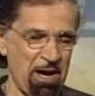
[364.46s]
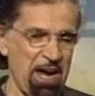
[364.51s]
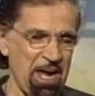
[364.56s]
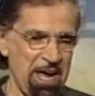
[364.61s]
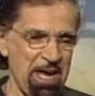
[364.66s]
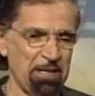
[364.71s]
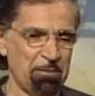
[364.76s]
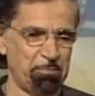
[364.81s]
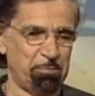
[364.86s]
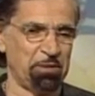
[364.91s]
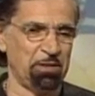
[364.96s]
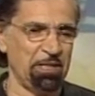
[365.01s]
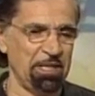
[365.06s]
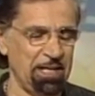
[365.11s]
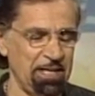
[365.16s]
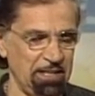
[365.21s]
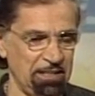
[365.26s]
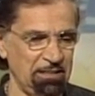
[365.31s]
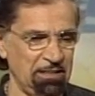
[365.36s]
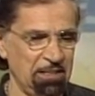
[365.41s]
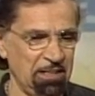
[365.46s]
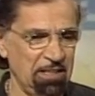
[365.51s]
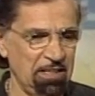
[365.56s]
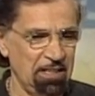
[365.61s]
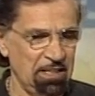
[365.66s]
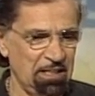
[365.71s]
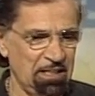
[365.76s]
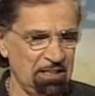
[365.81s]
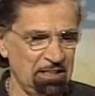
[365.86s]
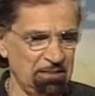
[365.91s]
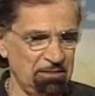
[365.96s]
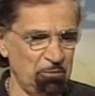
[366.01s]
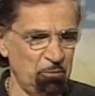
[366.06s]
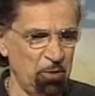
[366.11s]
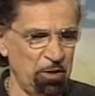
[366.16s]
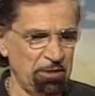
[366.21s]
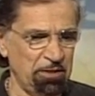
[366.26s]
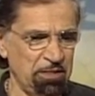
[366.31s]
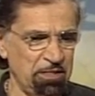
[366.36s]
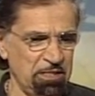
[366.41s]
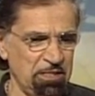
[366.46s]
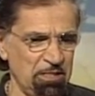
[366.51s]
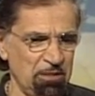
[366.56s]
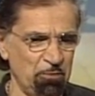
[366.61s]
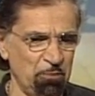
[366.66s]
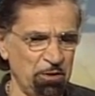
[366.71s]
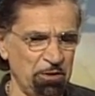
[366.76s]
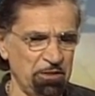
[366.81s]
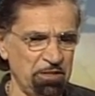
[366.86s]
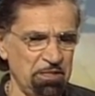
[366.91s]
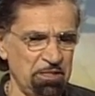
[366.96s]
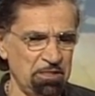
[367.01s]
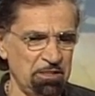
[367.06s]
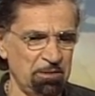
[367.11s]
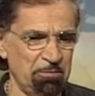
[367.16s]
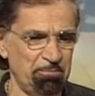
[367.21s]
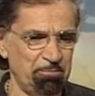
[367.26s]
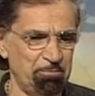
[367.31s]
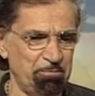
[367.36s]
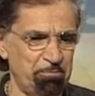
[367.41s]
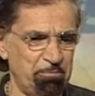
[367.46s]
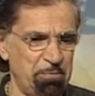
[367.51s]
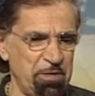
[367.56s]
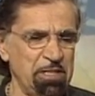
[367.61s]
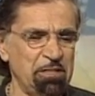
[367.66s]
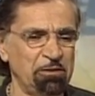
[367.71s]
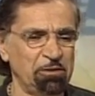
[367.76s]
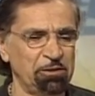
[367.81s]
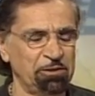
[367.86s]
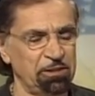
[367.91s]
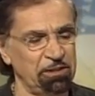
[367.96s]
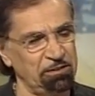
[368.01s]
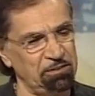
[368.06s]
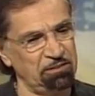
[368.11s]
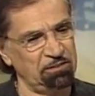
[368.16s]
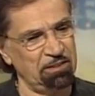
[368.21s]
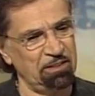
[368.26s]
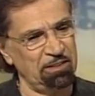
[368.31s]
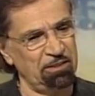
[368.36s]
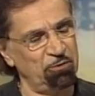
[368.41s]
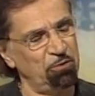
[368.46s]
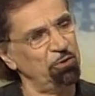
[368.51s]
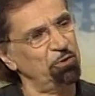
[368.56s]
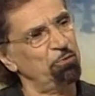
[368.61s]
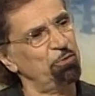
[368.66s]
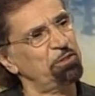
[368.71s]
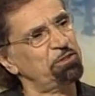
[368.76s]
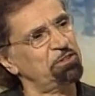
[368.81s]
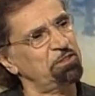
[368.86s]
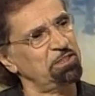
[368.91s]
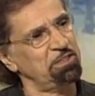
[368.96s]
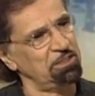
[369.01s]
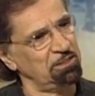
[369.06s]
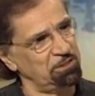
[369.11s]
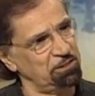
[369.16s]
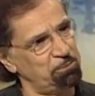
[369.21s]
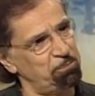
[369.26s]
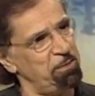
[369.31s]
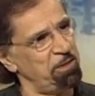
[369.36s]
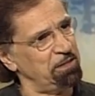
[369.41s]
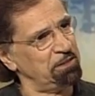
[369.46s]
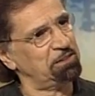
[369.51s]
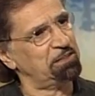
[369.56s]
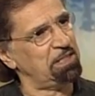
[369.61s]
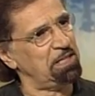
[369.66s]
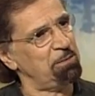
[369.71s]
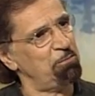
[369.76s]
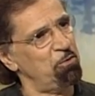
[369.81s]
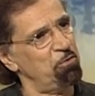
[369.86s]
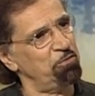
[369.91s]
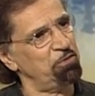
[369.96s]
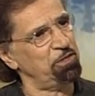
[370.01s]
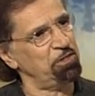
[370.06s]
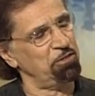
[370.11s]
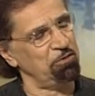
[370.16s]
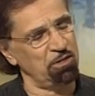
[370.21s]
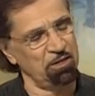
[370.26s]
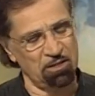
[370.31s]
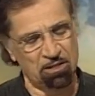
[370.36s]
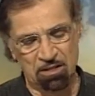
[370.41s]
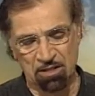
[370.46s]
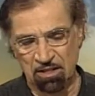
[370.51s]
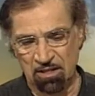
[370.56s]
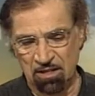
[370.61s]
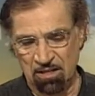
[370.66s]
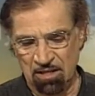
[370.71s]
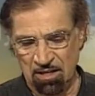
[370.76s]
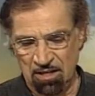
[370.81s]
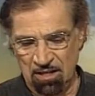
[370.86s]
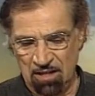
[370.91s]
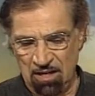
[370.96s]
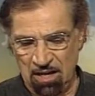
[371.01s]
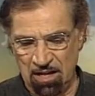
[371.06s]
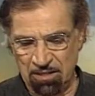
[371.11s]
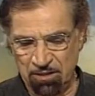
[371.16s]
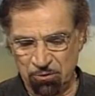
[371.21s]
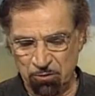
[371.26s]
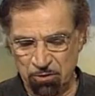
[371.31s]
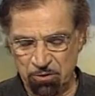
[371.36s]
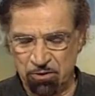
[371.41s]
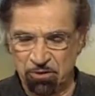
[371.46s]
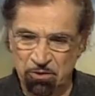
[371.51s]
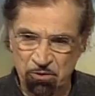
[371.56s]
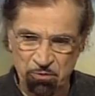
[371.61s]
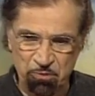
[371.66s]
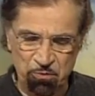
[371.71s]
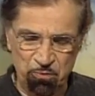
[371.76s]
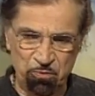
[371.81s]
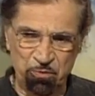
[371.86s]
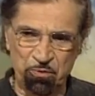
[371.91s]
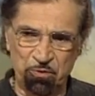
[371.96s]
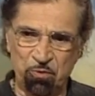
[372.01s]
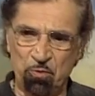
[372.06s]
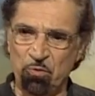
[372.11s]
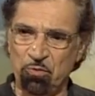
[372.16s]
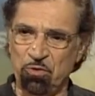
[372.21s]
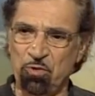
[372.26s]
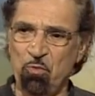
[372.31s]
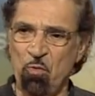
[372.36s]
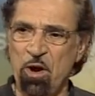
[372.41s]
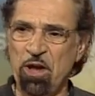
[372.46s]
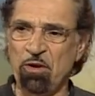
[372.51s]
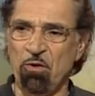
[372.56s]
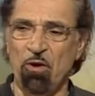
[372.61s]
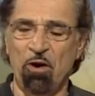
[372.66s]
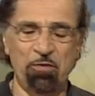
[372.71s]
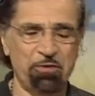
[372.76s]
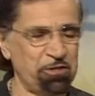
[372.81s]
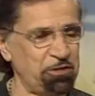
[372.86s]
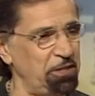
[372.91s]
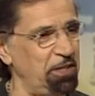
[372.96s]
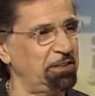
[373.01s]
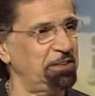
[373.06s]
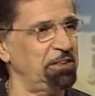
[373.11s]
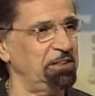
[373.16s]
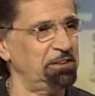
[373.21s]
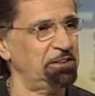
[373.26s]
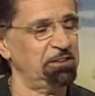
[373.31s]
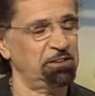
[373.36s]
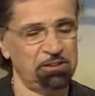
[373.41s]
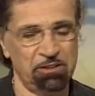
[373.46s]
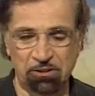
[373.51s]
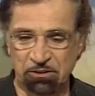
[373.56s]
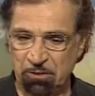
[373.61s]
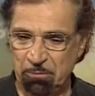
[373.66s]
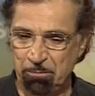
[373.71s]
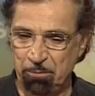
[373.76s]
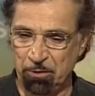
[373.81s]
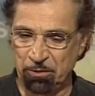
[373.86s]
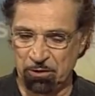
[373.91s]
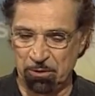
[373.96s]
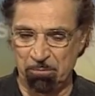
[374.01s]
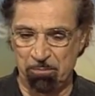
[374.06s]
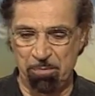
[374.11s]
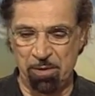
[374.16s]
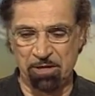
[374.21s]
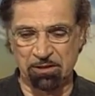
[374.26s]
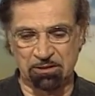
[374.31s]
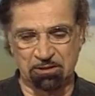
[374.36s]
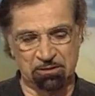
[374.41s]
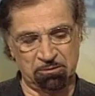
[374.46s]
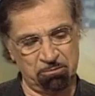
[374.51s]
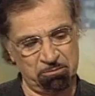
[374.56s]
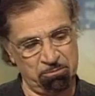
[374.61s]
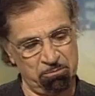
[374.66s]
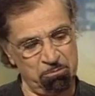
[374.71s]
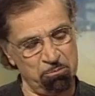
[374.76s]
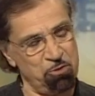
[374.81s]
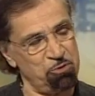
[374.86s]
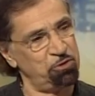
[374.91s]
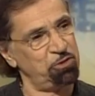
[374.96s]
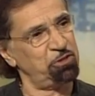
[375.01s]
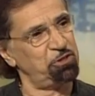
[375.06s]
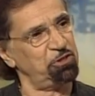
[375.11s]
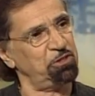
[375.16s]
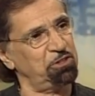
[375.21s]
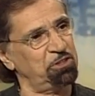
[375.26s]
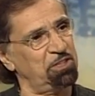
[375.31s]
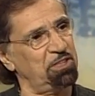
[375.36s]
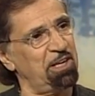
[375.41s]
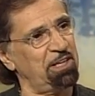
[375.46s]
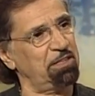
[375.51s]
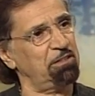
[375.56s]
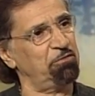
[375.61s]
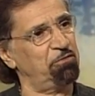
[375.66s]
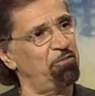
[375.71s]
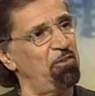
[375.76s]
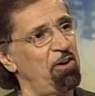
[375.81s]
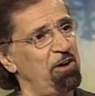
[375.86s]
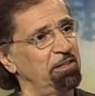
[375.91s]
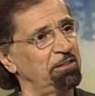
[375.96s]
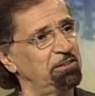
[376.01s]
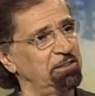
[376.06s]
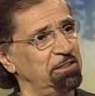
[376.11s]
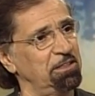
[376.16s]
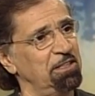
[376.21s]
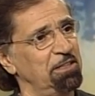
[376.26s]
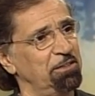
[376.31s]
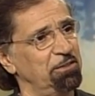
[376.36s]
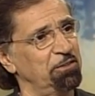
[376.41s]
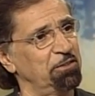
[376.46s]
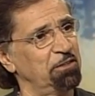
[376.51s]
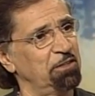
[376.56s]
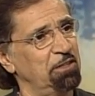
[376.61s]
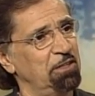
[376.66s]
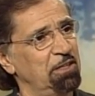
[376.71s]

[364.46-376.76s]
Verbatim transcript: I had a plan. When the Beatles and all the rest of the English bands came over here, I thought, you know, the way to offset this is just to put the best musicians that I can find together.